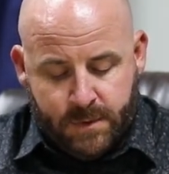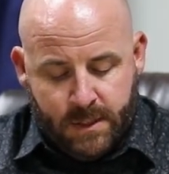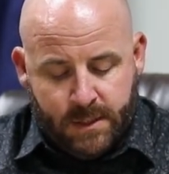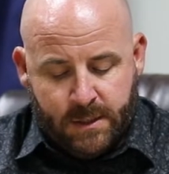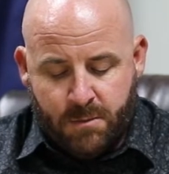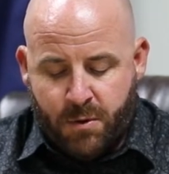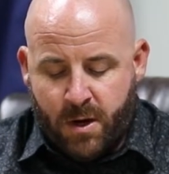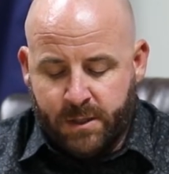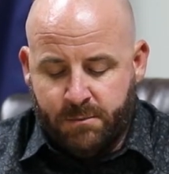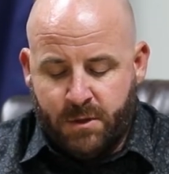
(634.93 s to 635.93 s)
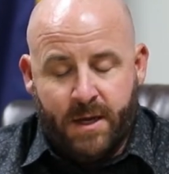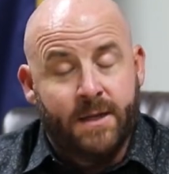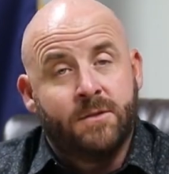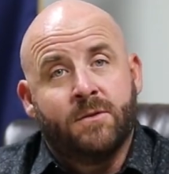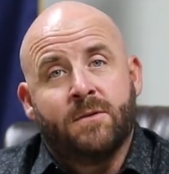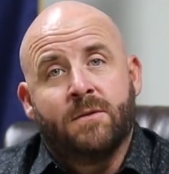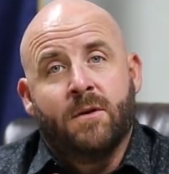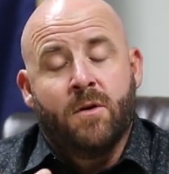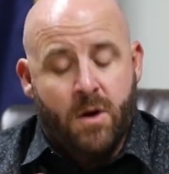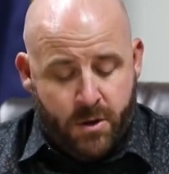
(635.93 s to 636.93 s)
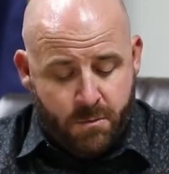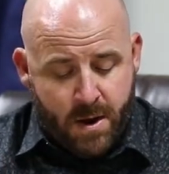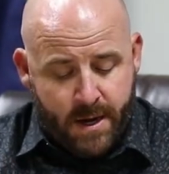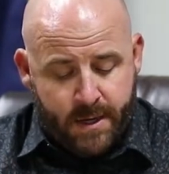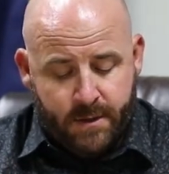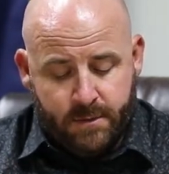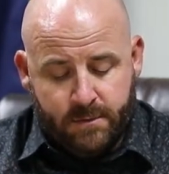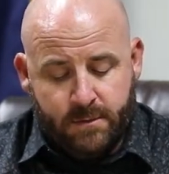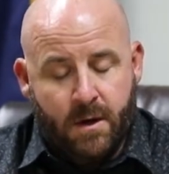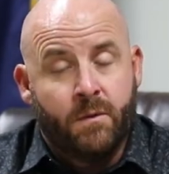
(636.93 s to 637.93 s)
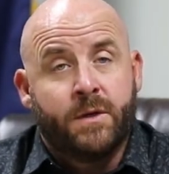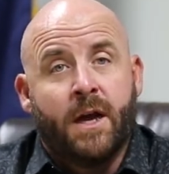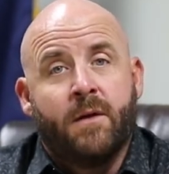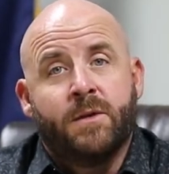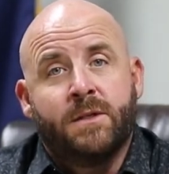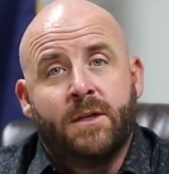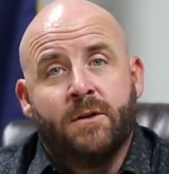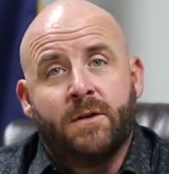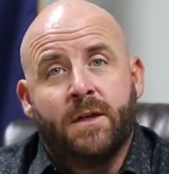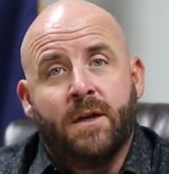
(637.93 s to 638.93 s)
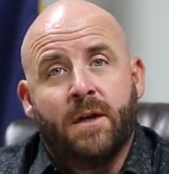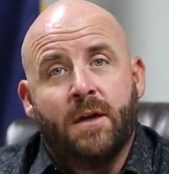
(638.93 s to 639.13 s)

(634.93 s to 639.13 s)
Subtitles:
These composite plans are undermining our retirement security.